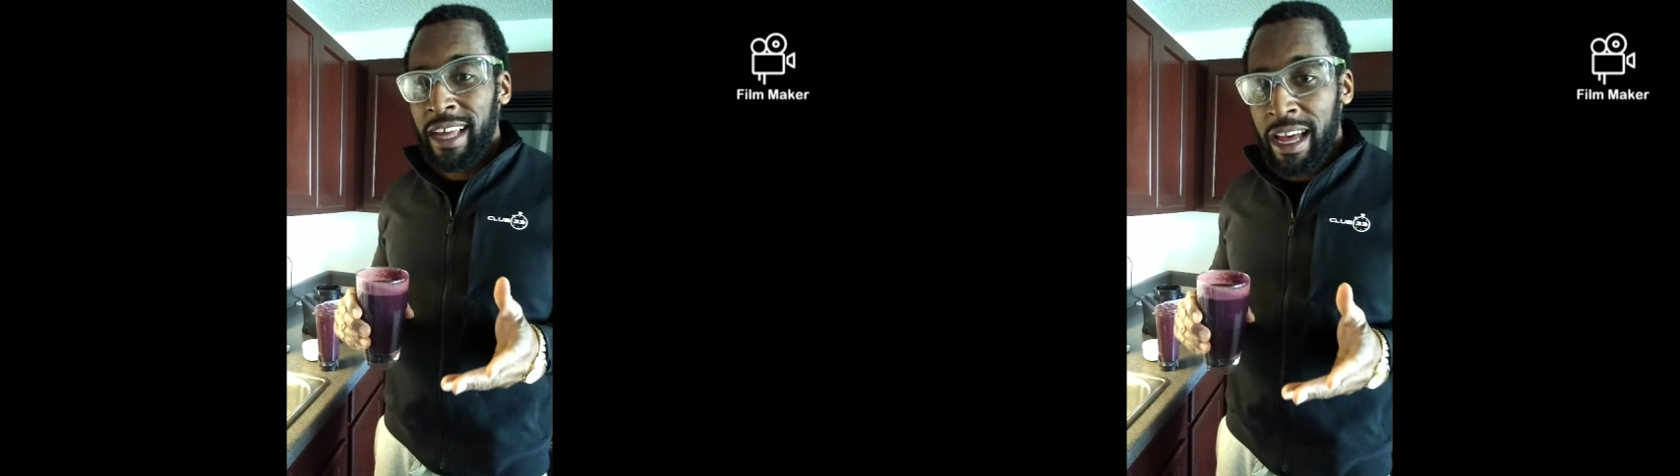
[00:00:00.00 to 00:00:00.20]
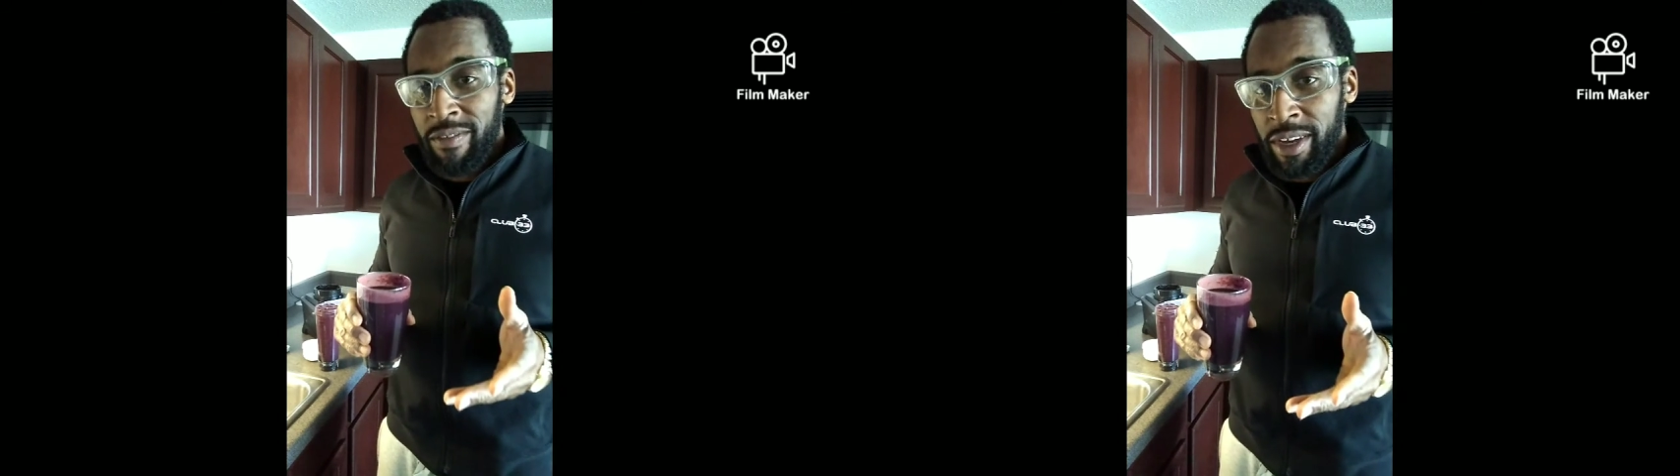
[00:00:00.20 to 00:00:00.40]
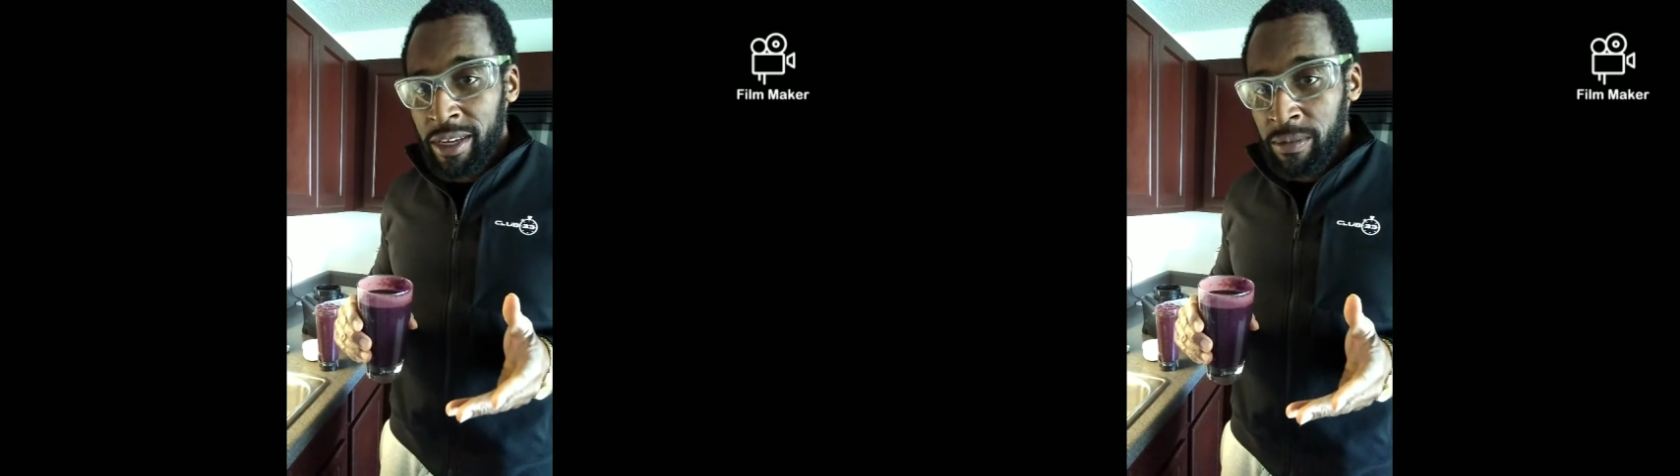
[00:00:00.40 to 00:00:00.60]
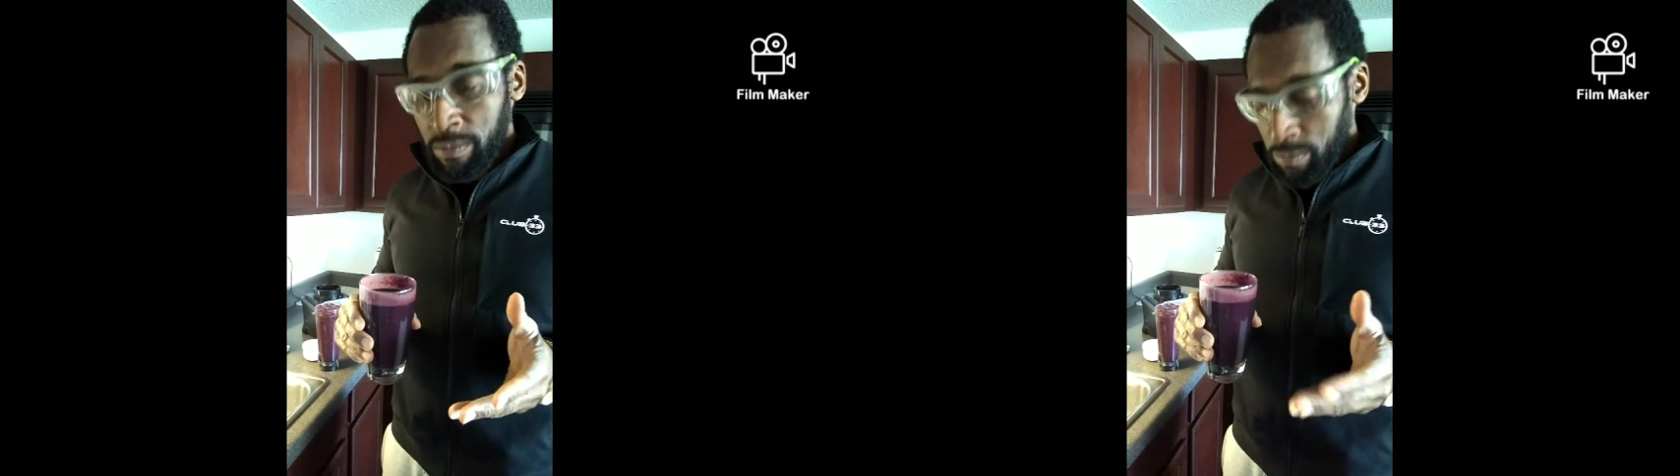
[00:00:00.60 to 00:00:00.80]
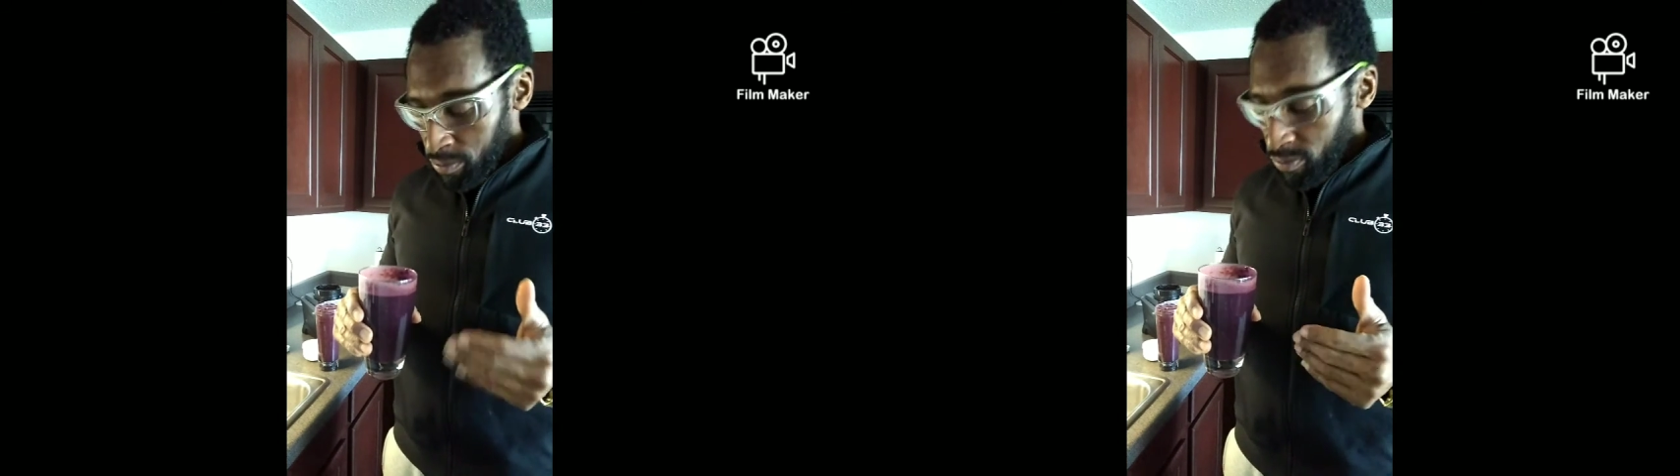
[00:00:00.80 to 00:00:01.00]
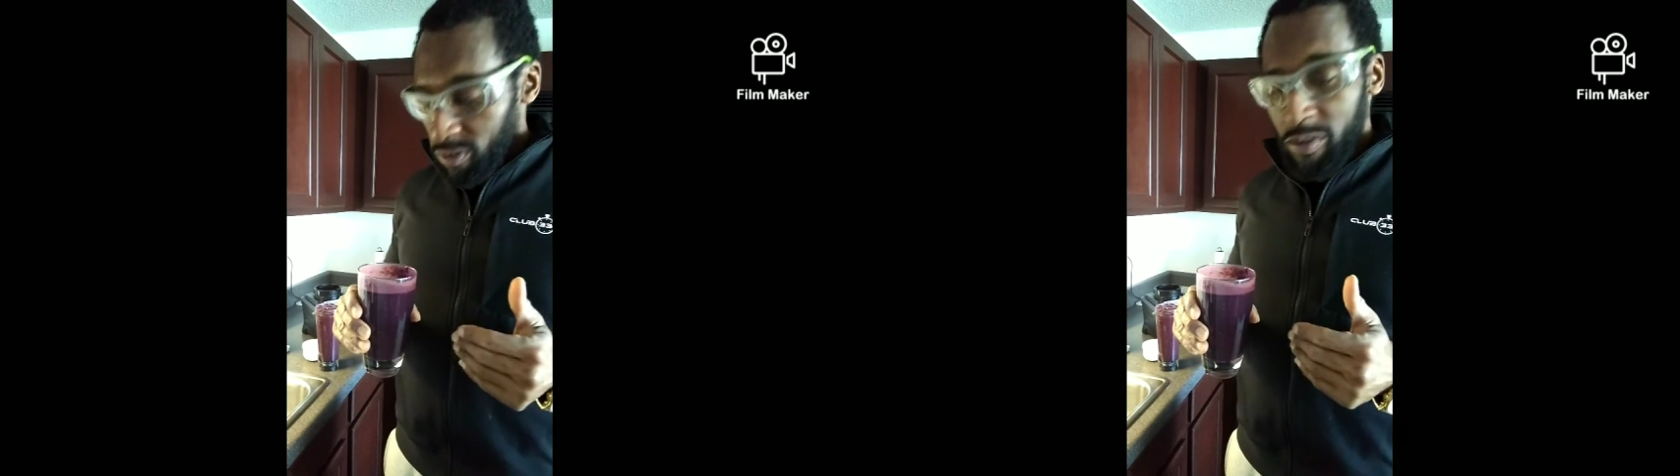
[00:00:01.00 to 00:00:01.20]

Hallelujah.